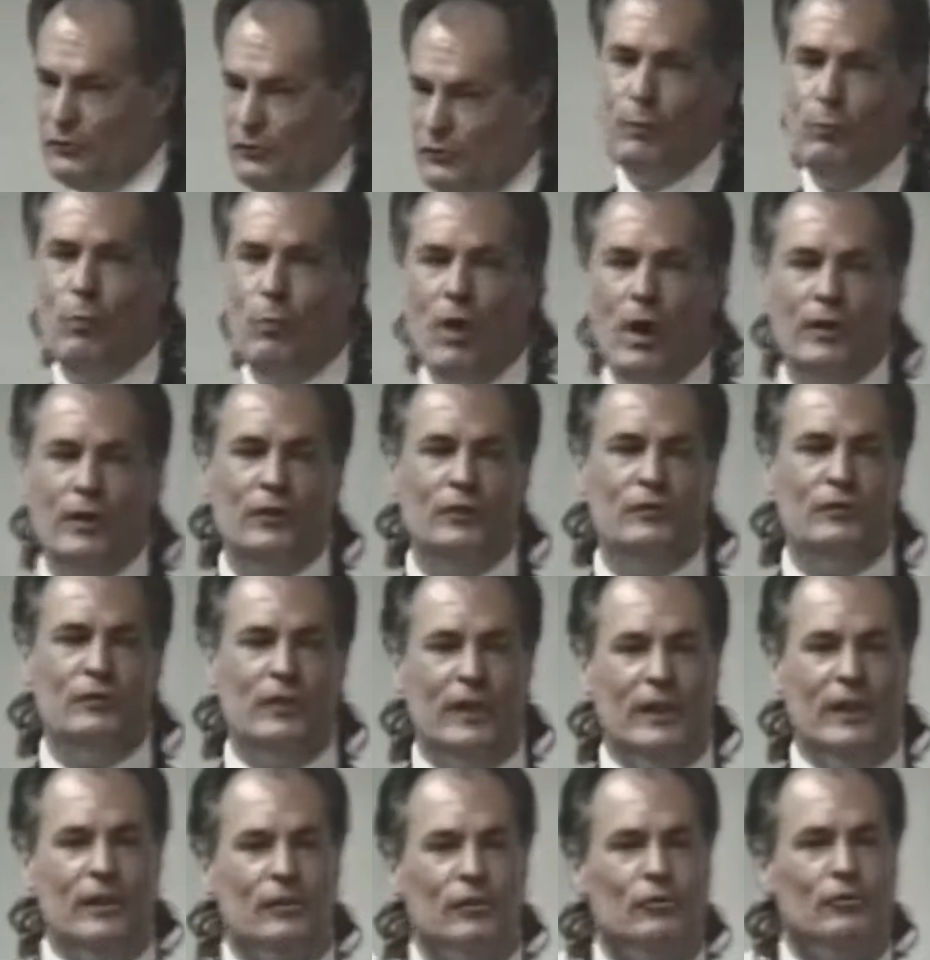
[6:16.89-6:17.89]
They want
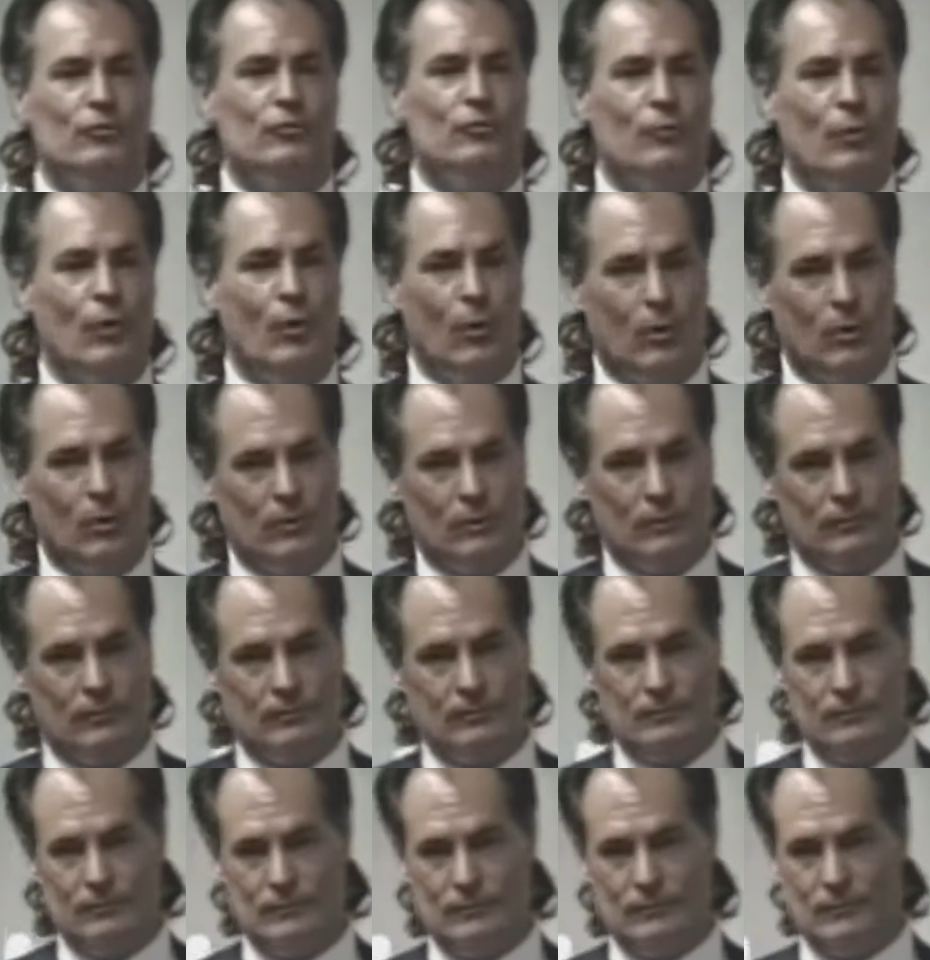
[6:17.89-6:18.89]
to take control.
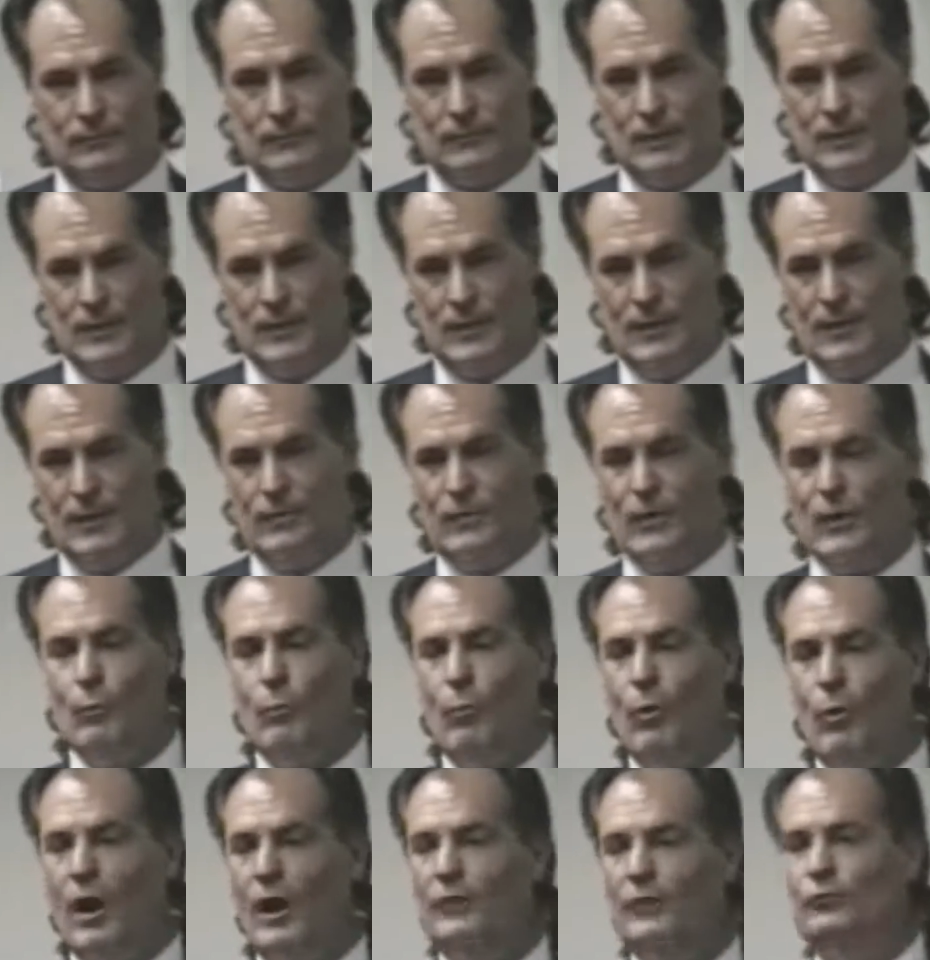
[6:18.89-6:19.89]

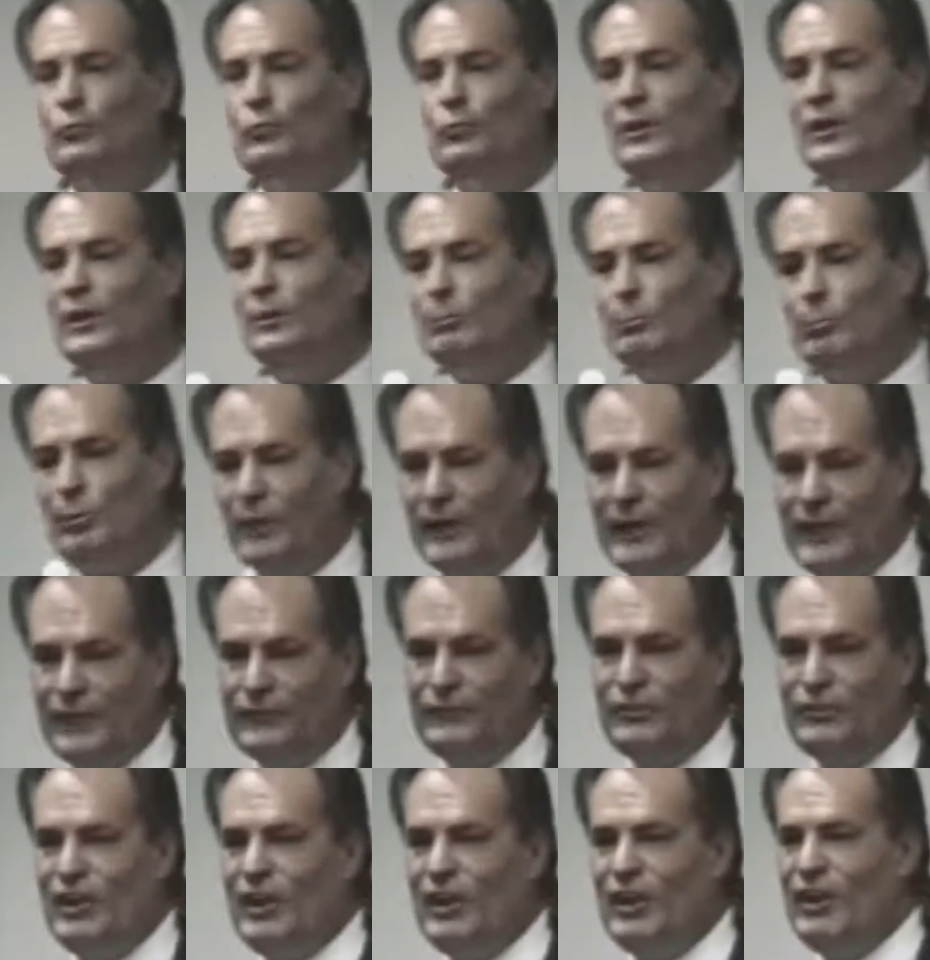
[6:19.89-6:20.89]
They want to
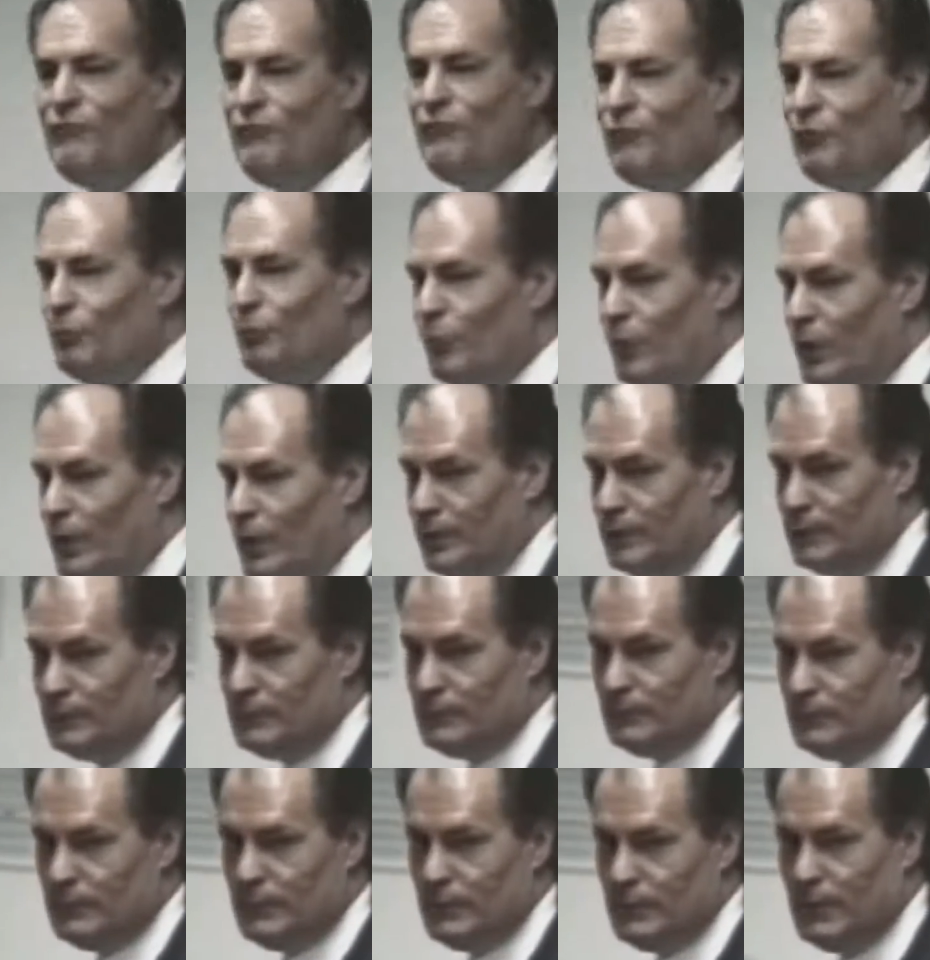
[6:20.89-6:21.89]
implant everyone.